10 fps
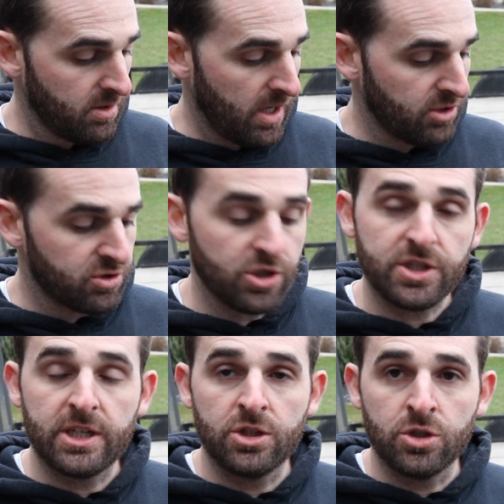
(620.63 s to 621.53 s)
I'm just
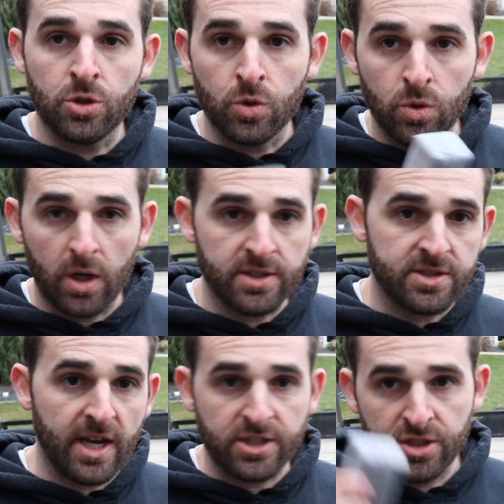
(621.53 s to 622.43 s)
gonna do a
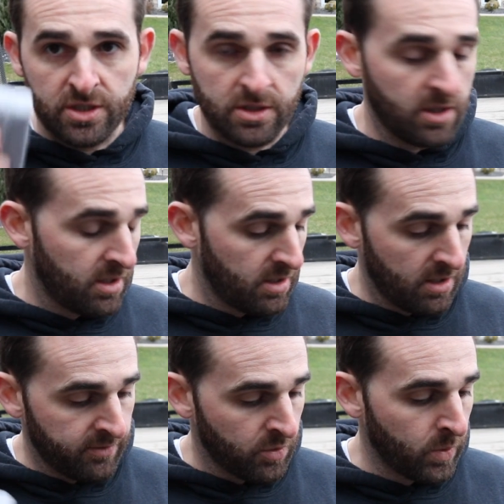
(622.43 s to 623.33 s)
section
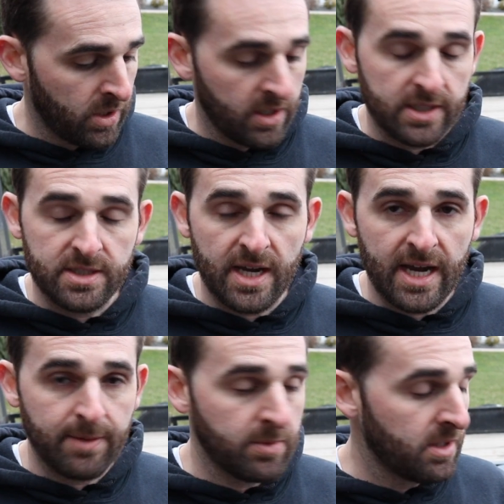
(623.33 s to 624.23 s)
of the wheel at a
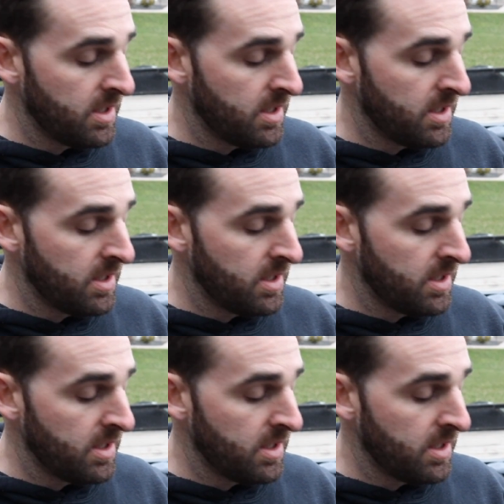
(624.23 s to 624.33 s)
time,